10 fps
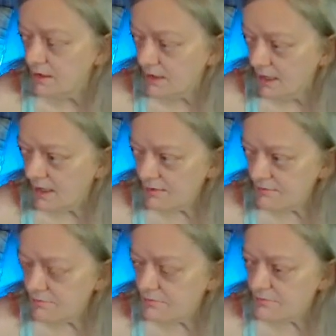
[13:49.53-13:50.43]
Yeah,
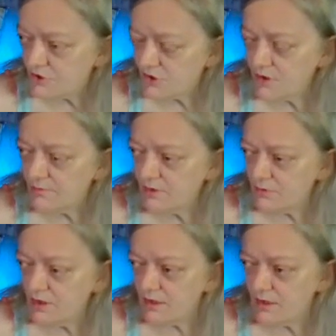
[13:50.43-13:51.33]
she could have been
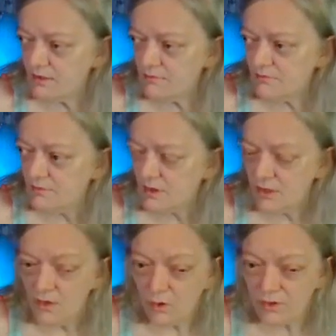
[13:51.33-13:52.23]
drinking.
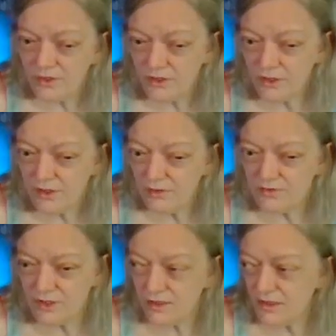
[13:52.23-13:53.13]
Or,
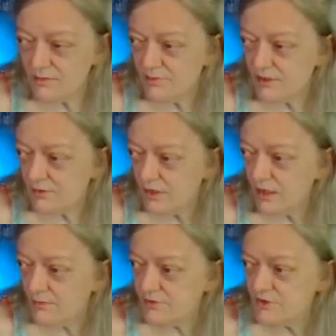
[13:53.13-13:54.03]
Dawn could beat her
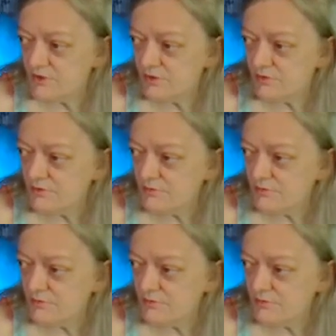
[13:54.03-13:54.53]
up too.